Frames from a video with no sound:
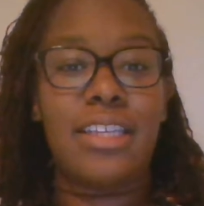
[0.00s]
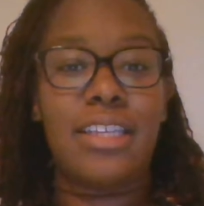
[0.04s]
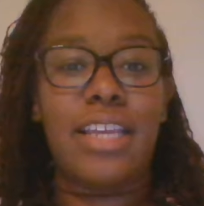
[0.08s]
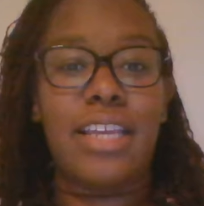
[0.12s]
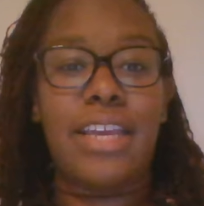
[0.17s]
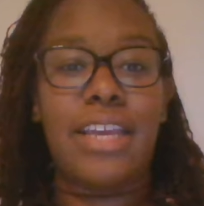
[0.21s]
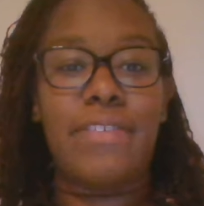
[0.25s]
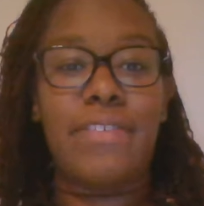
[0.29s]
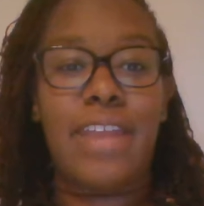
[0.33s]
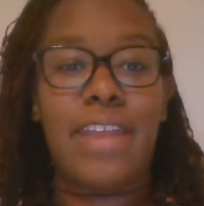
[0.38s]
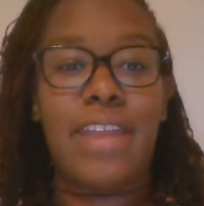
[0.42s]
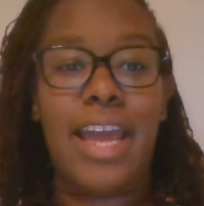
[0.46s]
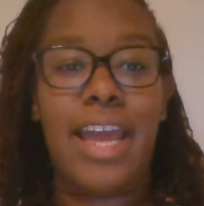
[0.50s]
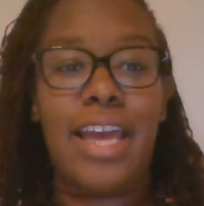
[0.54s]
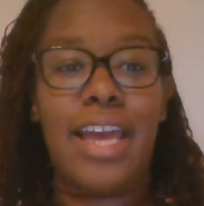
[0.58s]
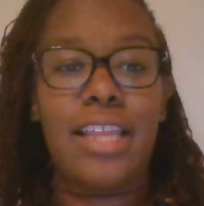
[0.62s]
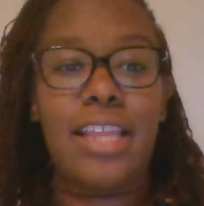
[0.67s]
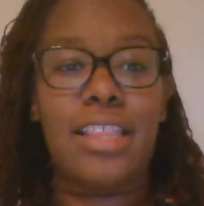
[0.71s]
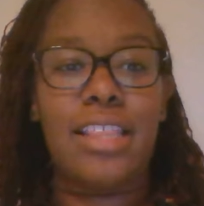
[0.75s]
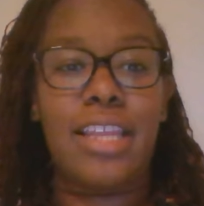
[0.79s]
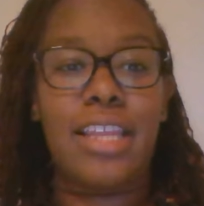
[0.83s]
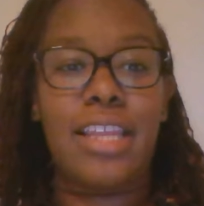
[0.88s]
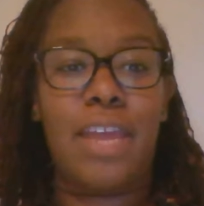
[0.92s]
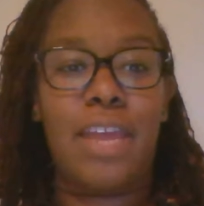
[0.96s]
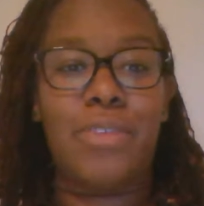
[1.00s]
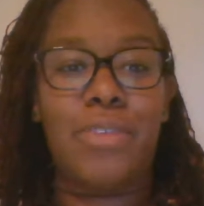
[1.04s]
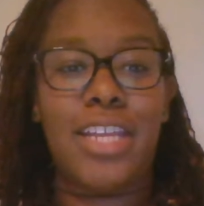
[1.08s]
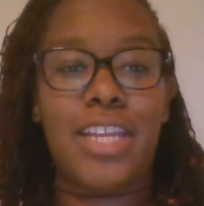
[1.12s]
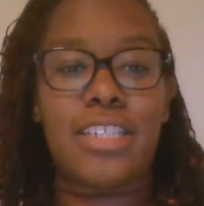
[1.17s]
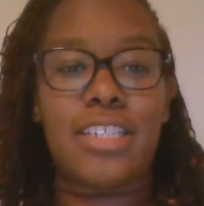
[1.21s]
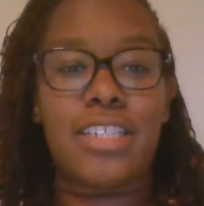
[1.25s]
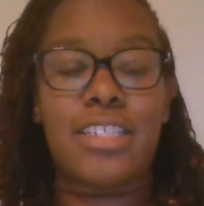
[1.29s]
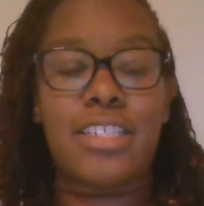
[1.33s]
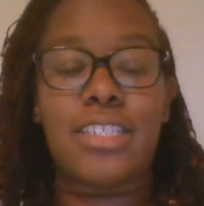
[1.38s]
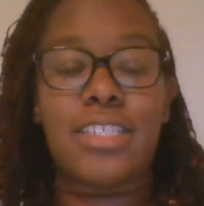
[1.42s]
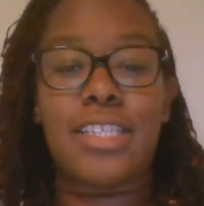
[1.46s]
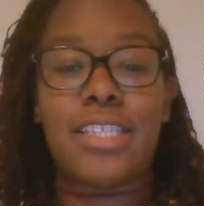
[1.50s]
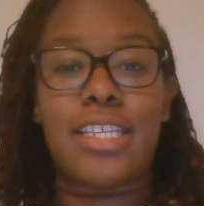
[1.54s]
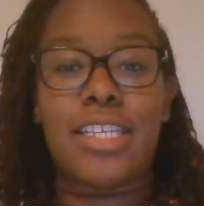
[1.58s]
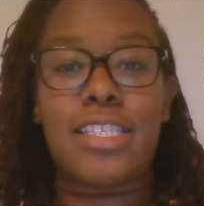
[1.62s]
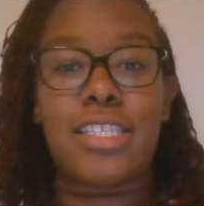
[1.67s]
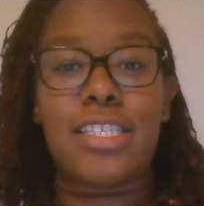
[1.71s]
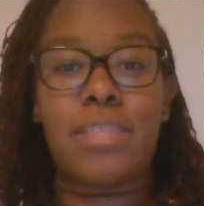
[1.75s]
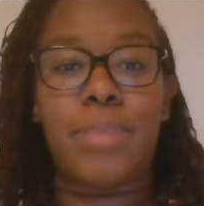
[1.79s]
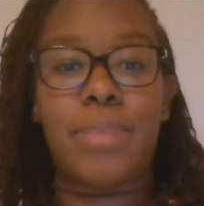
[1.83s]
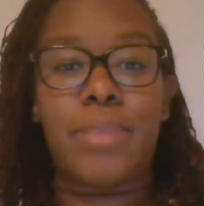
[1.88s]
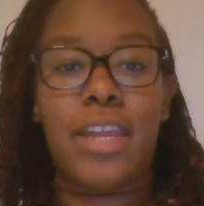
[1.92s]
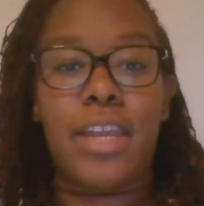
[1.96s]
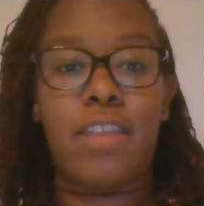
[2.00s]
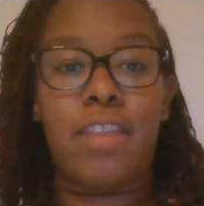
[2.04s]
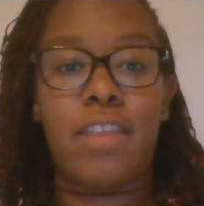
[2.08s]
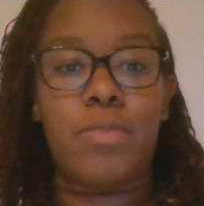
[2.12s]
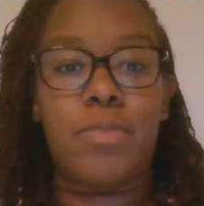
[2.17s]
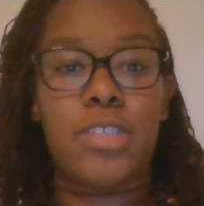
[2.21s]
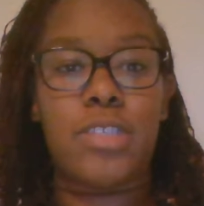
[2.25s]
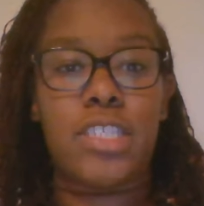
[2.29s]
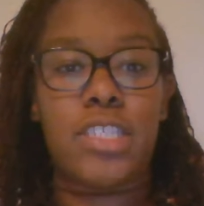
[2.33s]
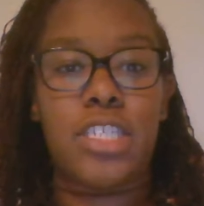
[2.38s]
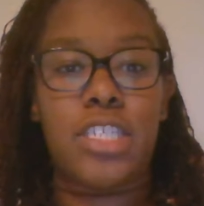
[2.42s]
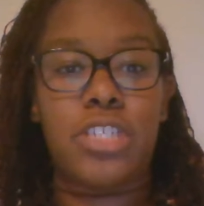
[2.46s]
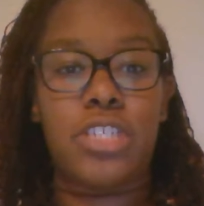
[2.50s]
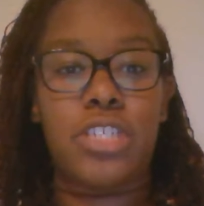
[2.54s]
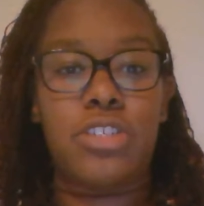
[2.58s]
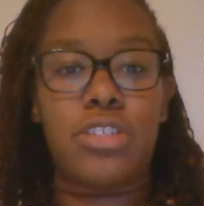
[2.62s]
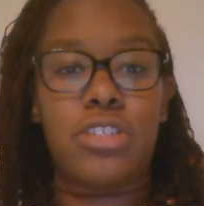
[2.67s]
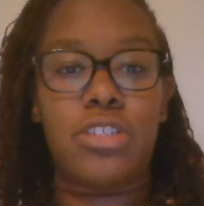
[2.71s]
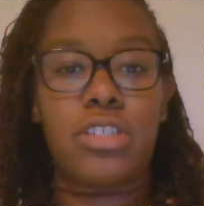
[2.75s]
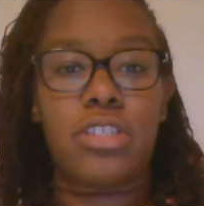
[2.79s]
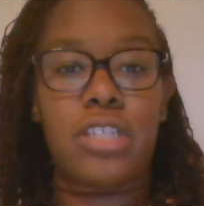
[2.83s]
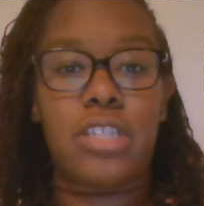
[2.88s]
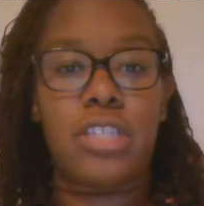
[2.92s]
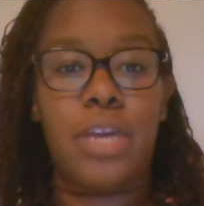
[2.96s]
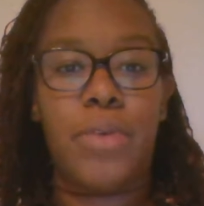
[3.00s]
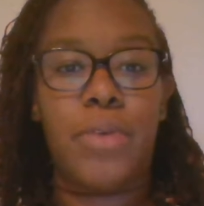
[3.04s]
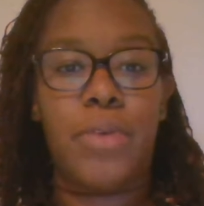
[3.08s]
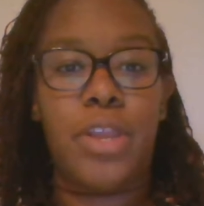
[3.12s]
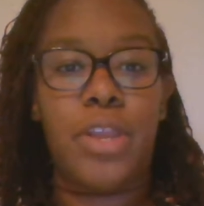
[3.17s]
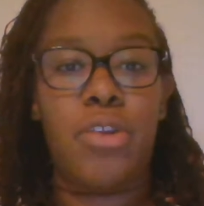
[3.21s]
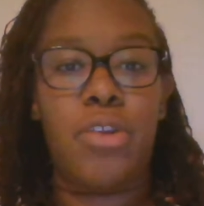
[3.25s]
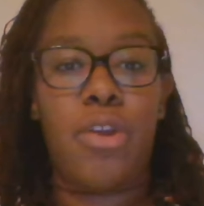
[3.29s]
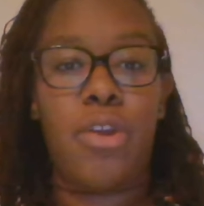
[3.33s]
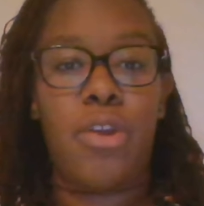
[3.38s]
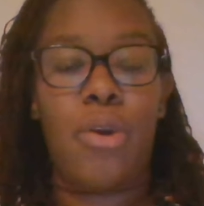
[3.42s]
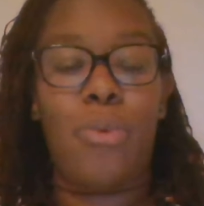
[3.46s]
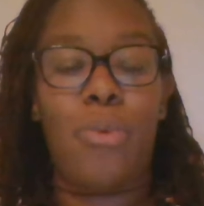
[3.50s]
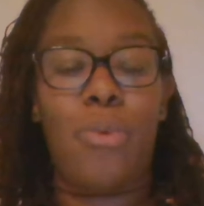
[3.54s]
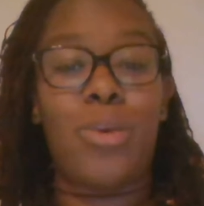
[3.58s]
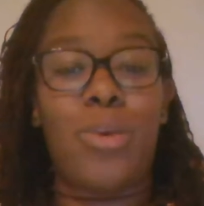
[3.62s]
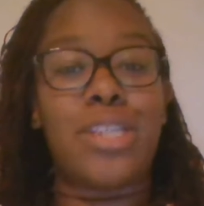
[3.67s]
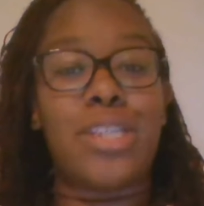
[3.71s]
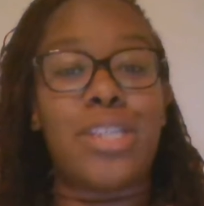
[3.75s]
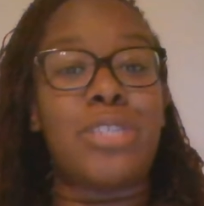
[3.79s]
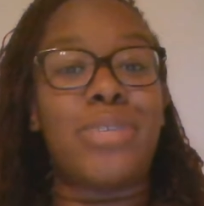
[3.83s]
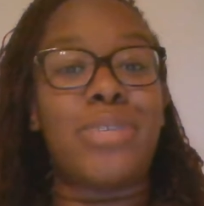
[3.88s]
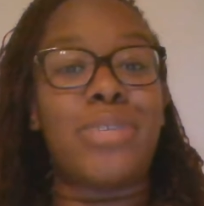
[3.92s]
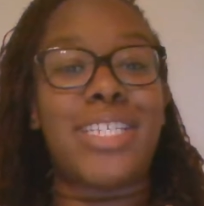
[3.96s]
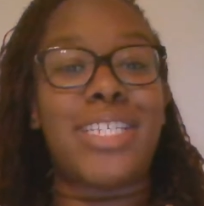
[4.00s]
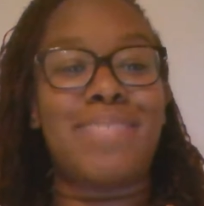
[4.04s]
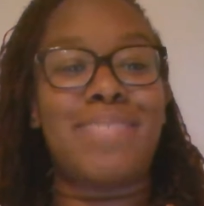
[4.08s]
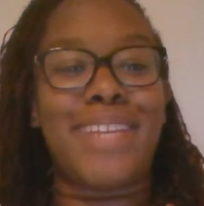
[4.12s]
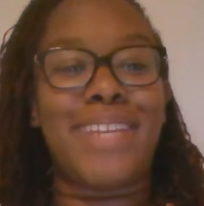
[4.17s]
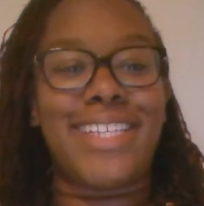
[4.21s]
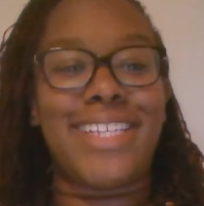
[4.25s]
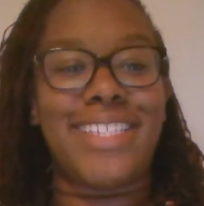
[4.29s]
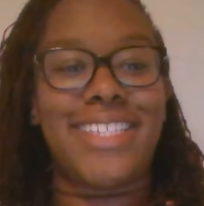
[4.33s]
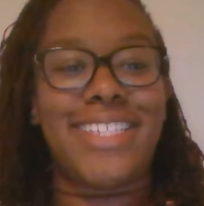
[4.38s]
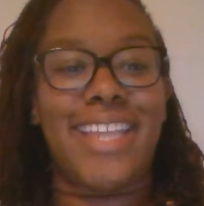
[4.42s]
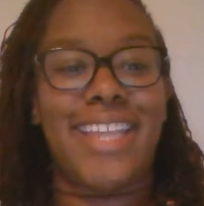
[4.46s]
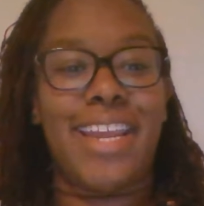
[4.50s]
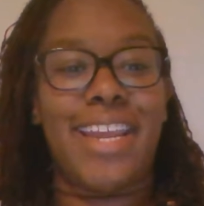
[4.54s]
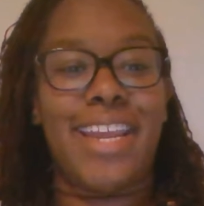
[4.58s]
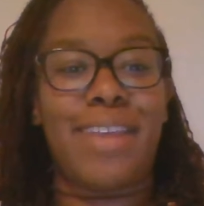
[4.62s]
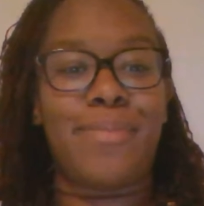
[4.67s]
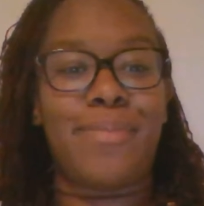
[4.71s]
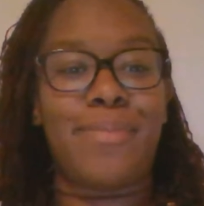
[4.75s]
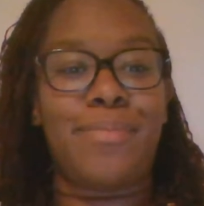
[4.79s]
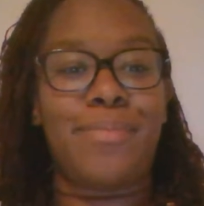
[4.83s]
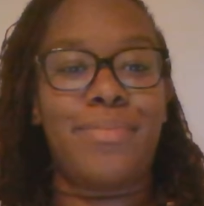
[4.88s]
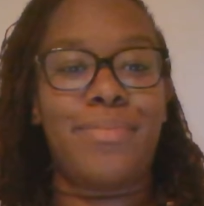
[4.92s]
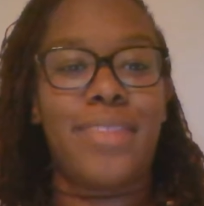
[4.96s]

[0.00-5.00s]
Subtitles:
If not, then I would like to discuss the plan of procedures so that way you know what to expect today.